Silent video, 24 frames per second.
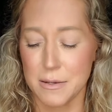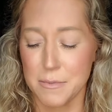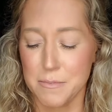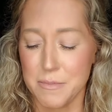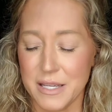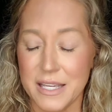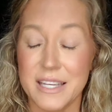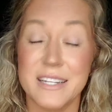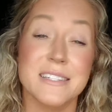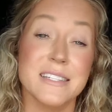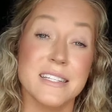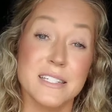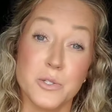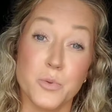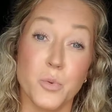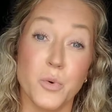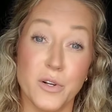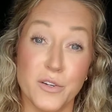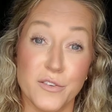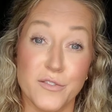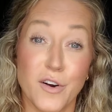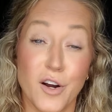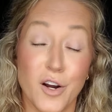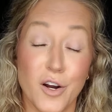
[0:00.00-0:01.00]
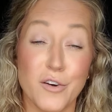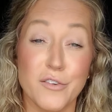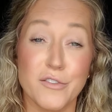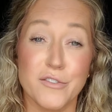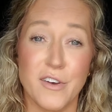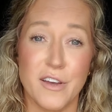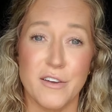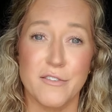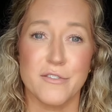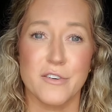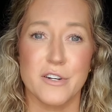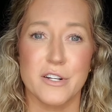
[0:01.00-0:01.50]
because it's one of her
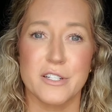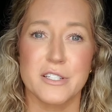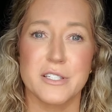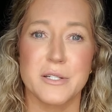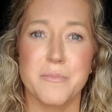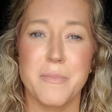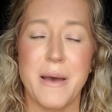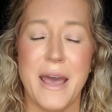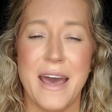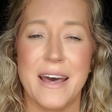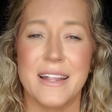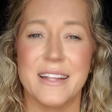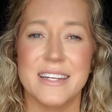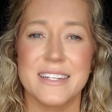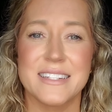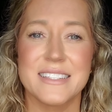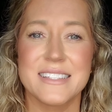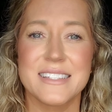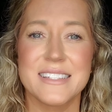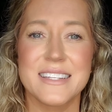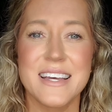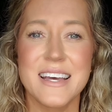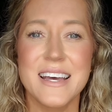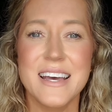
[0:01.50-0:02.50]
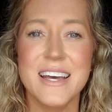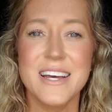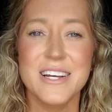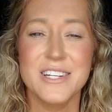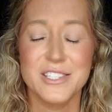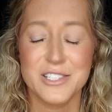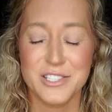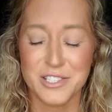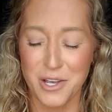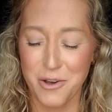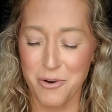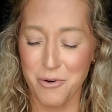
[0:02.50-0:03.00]
favorite palettes.
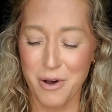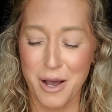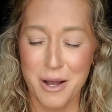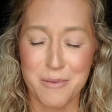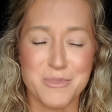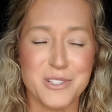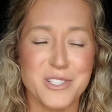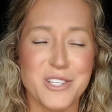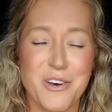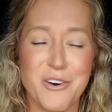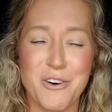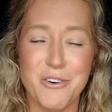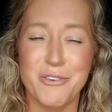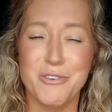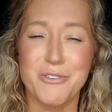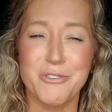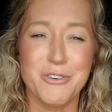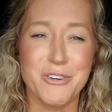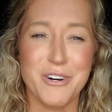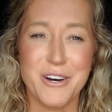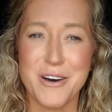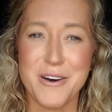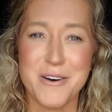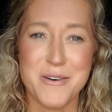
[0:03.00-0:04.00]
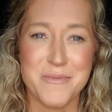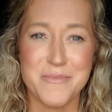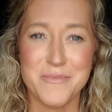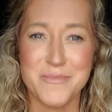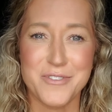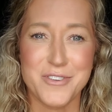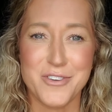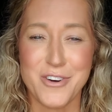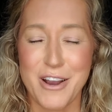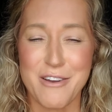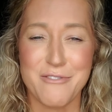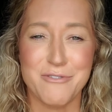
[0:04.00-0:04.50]
So I'm so
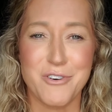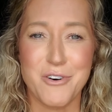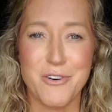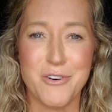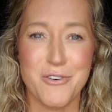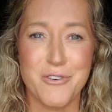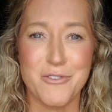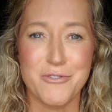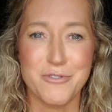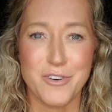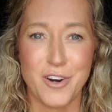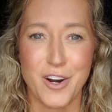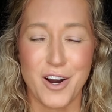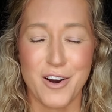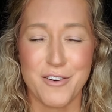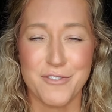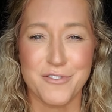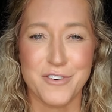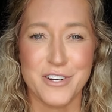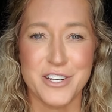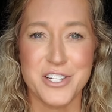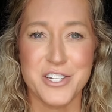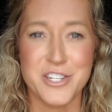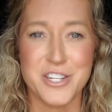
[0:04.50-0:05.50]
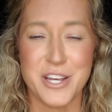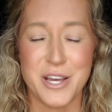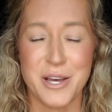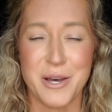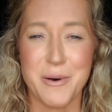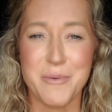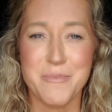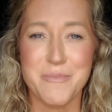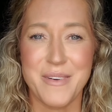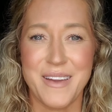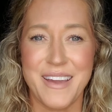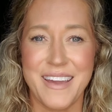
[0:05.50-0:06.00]
grateful for her
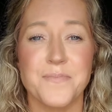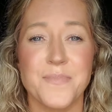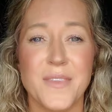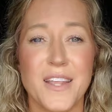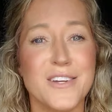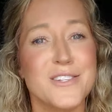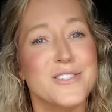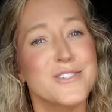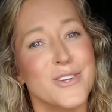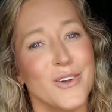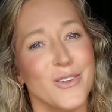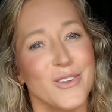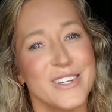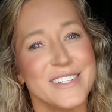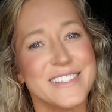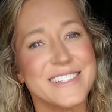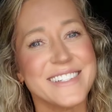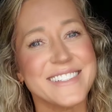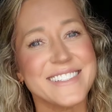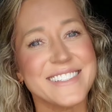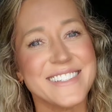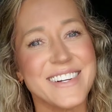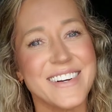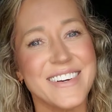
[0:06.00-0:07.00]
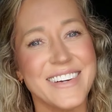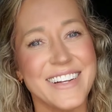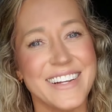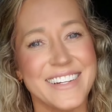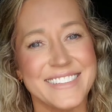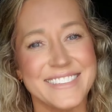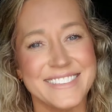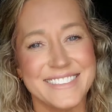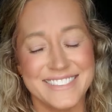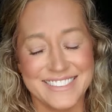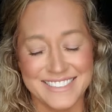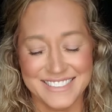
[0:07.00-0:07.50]
friendship. So let's get started.